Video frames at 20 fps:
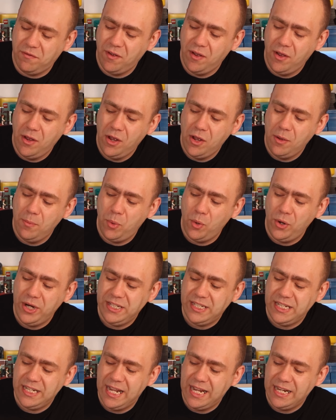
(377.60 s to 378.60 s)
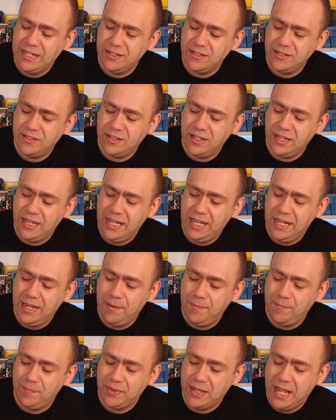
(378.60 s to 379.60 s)
of pointed ends to the
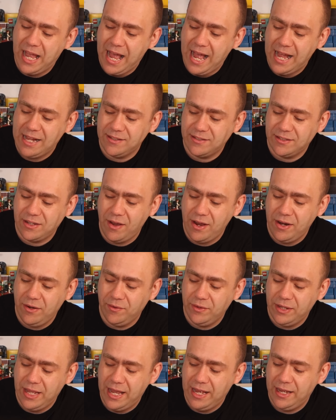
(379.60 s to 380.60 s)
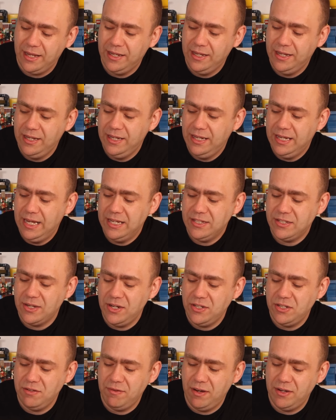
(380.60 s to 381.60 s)
hat going on there. And so
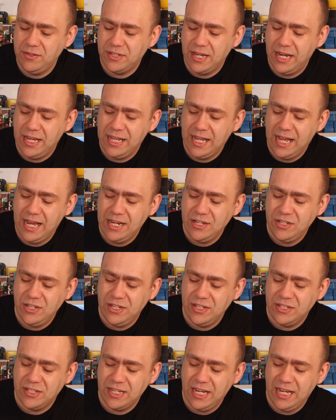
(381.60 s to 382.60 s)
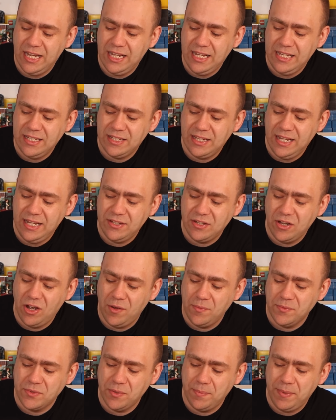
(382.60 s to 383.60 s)
as you rotate that, as you can see, these
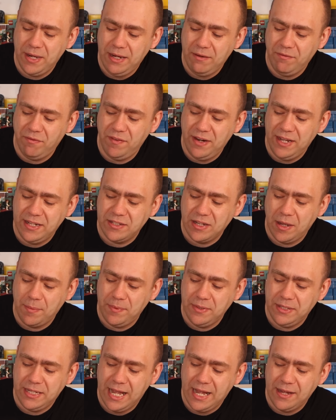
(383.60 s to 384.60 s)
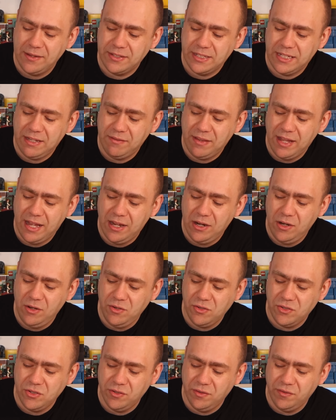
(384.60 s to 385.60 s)
arms are being flicked up and down to give that
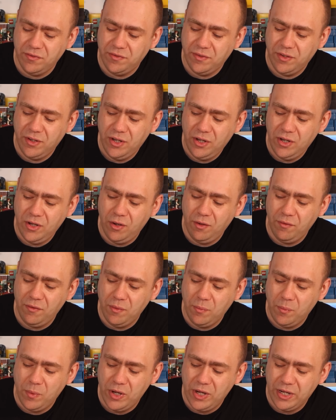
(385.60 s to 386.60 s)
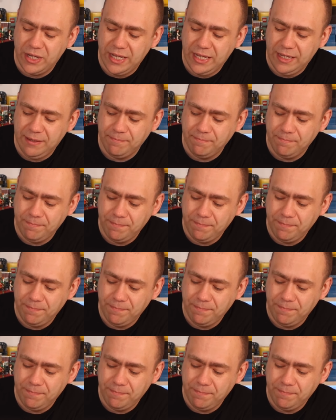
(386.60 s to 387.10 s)
illusion of them working.